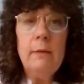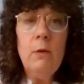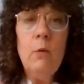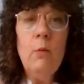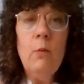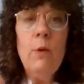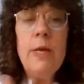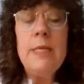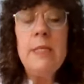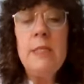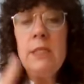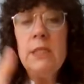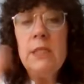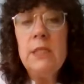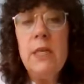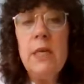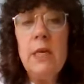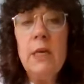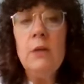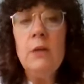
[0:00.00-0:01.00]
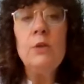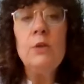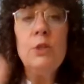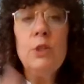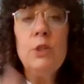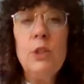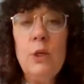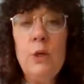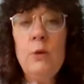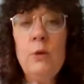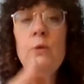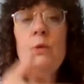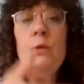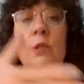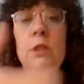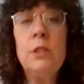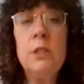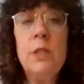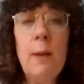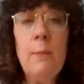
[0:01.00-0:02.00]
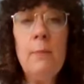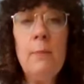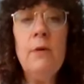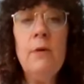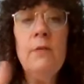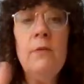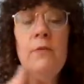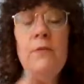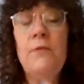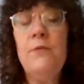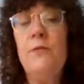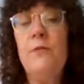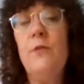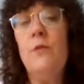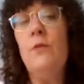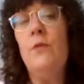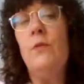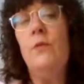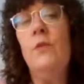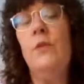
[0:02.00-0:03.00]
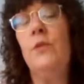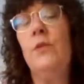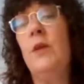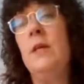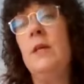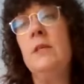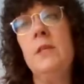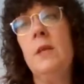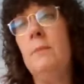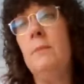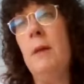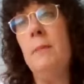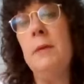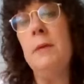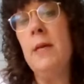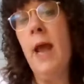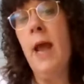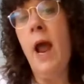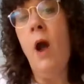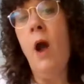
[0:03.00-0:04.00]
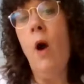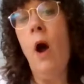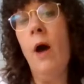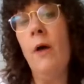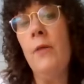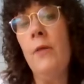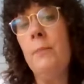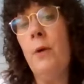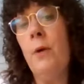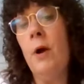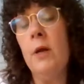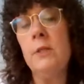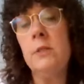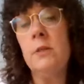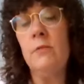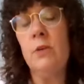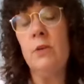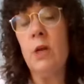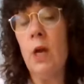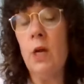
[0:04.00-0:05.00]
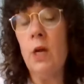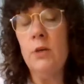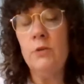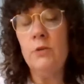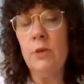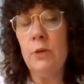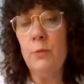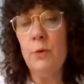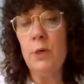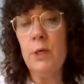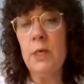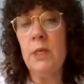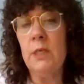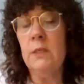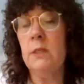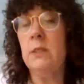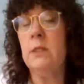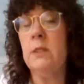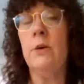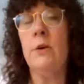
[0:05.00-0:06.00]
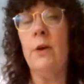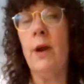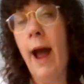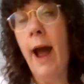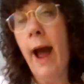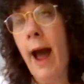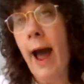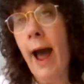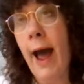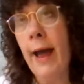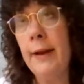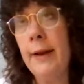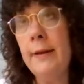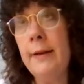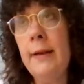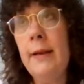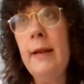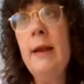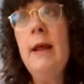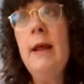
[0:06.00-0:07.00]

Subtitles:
We still do some of the things that maybe now other parts of the country would consider odd